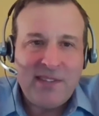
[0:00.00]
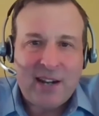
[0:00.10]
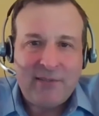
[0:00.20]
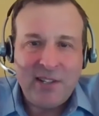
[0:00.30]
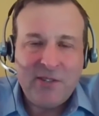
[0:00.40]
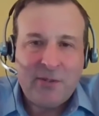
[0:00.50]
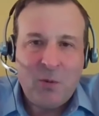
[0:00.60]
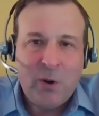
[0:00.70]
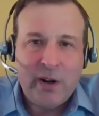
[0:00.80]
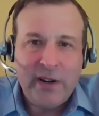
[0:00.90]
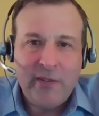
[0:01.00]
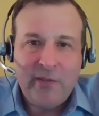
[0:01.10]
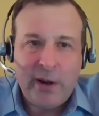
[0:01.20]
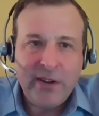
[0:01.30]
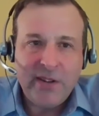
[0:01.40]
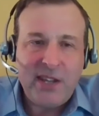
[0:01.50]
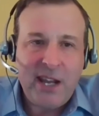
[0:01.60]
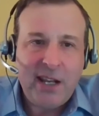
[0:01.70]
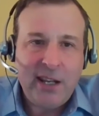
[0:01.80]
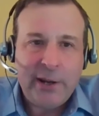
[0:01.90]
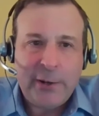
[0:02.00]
that risk reward, where you're saying,